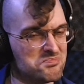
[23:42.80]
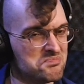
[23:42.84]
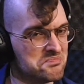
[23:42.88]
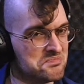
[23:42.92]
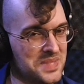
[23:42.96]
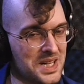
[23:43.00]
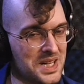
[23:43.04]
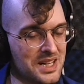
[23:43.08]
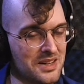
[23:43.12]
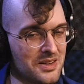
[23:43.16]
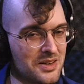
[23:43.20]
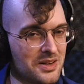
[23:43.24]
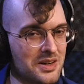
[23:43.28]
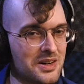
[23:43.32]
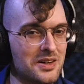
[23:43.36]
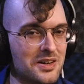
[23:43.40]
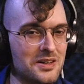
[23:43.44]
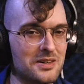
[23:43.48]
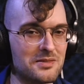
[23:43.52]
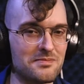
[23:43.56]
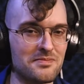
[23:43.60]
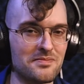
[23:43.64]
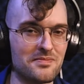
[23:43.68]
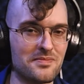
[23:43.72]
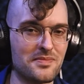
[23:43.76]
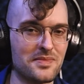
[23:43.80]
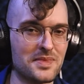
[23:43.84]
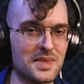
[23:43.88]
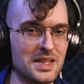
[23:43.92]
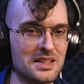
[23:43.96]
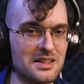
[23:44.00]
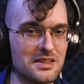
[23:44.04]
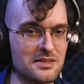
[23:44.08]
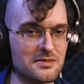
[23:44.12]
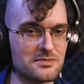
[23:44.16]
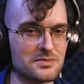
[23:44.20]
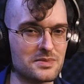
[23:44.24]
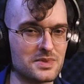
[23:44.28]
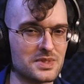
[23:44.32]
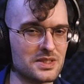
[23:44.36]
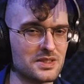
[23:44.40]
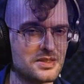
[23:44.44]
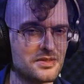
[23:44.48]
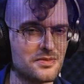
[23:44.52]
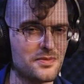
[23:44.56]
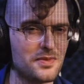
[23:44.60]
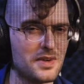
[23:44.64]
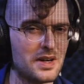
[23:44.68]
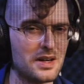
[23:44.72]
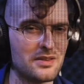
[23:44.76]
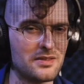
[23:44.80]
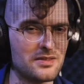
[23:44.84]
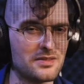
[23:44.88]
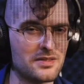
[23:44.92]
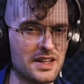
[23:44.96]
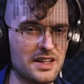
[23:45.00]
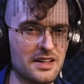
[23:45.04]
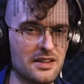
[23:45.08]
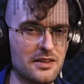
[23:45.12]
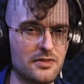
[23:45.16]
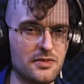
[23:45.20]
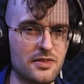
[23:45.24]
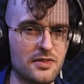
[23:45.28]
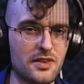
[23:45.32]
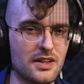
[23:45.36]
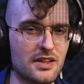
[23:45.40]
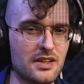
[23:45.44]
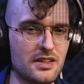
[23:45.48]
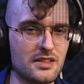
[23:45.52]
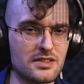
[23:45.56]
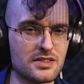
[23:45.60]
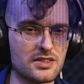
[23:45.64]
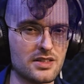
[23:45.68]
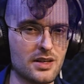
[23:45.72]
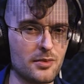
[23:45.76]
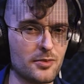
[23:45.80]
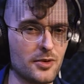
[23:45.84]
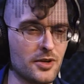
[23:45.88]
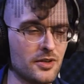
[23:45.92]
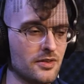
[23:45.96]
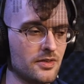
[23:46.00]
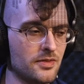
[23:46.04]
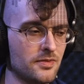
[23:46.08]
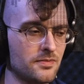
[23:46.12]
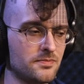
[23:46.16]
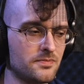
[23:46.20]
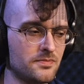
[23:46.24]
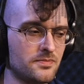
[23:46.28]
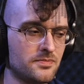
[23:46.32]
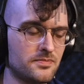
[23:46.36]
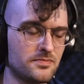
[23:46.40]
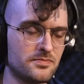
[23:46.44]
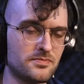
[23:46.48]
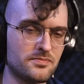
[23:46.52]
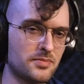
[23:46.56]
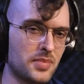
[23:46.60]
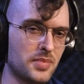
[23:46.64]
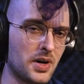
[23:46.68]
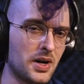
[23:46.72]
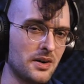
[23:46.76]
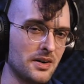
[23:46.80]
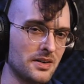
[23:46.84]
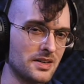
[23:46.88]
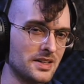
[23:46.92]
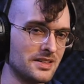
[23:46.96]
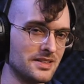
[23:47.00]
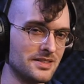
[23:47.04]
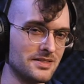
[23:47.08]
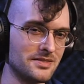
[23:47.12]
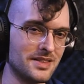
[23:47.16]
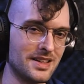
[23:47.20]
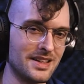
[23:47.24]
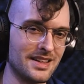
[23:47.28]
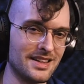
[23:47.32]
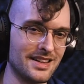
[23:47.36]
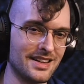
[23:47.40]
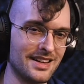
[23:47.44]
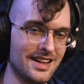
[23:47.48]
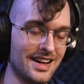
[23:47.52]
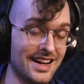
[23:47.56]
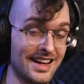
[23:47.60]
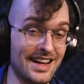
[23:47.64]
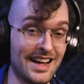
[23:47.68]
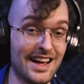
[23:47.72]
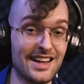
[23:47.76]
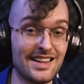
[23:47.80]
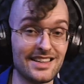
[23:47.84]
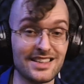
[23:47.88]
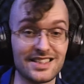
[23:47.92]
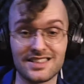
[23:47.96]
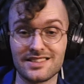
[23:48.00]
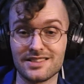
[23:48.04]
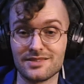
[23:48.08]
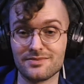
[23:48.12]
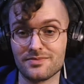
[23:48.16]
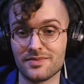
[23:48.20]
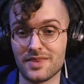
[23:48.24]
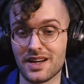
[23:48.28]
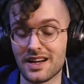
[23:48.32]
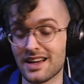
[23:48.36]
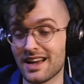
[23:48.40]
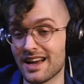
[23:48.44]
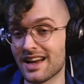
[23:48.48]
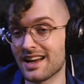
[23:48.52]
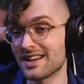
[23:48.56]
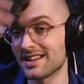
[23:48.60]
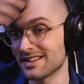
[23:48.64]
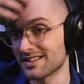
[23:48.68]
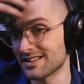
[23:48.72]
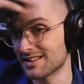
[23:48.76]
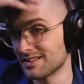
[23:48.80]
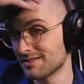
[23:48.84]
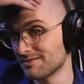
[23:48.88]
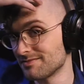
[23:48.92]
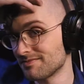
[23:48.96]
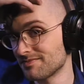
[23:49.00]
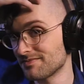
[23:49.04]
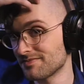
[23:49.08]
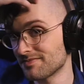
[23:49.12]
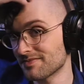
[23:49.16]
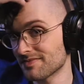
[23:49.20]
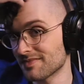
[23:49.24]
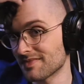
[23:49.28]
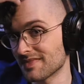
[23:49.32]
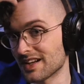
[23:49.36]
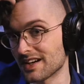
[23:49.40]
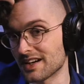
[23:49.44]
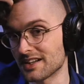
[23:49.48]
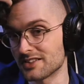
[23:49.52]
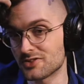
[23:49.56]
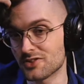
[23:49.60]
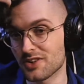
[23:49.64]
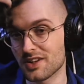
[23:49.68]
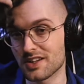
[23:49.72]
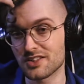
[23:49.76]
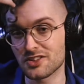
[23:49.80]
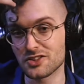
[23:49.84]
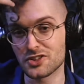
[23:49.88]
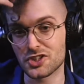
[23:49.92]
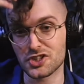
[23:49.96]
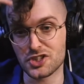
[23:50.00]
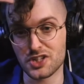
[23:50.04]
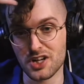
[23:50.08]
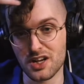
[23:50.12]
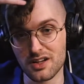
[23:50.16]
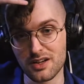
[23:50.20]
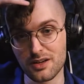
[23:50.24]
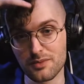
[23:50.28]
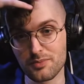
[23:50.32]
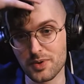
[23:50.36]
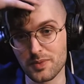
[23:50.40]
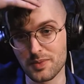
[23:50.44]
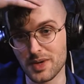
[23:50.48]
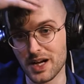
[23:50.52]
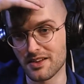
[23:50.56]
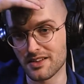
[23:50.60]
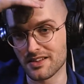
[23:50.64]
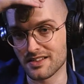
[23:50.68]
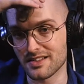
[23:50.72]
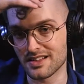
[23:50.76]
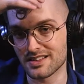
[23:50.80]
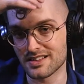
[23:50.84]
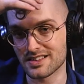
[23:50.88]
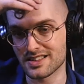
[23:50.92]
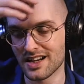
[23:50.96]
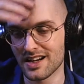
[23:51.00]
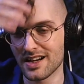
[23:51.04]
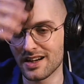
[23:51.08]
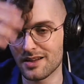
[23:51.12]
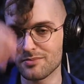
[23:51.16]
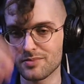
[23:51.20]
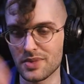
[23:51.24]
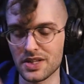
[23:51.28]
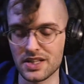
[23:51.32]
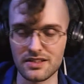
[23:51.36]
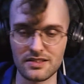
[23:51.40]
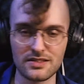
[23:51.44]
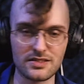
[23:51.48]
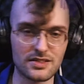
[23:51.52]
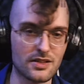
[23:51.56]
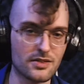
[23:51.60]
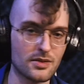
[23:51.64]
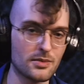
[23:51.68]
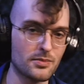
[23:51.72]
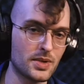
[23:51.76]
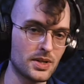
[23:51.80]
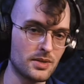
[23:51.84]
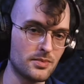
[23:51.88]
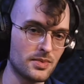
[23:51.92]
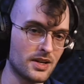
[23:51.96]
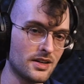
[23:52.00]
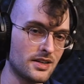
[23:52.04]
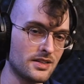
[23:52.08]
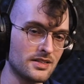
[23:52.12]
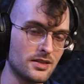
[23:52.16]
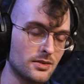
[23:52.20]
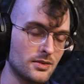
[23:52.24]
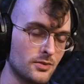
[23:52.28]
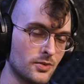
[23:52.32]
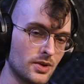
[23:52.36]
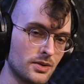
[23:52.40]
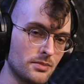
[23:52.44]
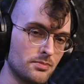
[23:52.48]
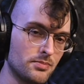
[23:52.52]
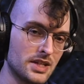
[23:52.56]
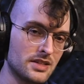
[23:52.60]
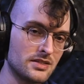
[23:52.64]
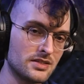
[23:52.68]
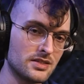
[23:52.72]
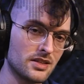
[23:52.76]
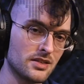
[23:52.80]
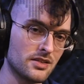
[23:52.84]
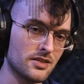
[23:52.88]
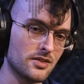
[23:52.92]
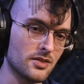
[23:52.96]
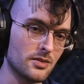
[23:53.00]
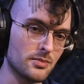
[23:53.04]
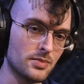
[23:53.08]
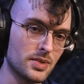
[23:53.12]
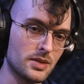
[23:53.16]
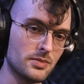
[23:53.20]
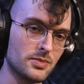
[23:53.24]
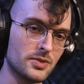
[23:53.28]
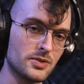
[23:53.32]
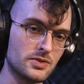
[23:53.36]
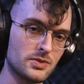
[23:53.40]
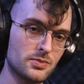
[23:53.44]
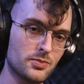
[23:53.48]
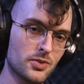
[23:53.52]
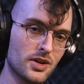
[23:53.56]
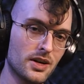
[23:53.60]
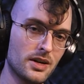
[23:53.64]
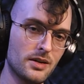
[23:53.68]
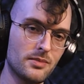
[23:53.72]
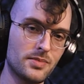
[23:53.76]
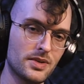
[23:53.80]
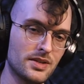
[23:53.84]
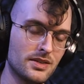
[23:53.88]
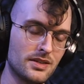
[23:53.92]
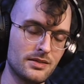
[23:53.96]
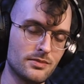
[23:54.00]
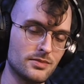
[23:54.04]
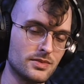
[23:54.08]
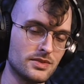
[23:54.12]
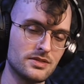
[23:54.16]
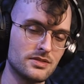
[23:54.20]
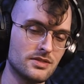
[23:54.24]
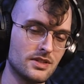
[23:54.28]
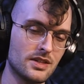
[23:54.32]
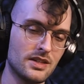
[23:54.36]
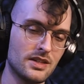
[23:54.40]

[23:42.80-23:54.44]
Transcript: at all. And then it just felt like a fucking summer party, and I hated it. Now, I tried to shut up about it at the time because I didn't want to piss on other people's parade, but it was